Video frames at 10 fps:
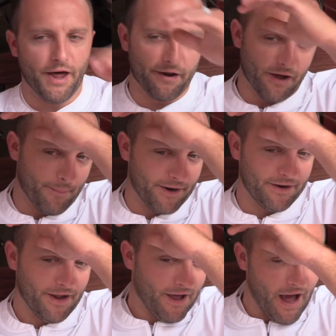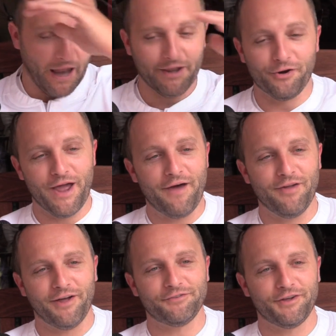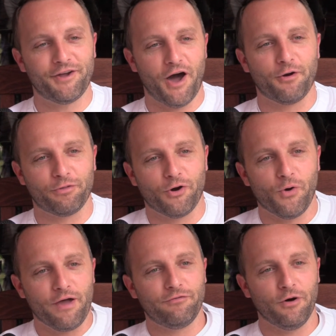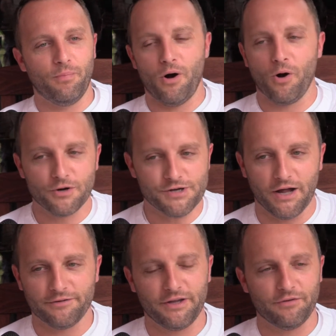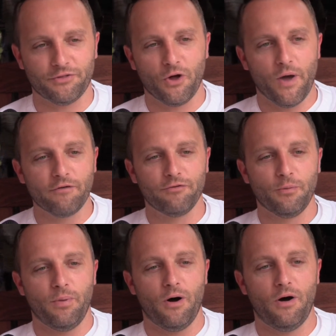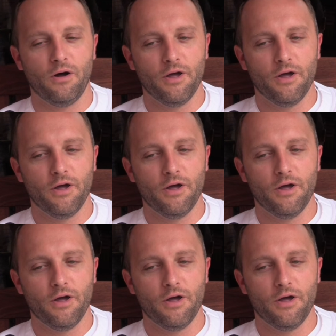I literally have not seen Connor throw a football or John Stephen throw a football.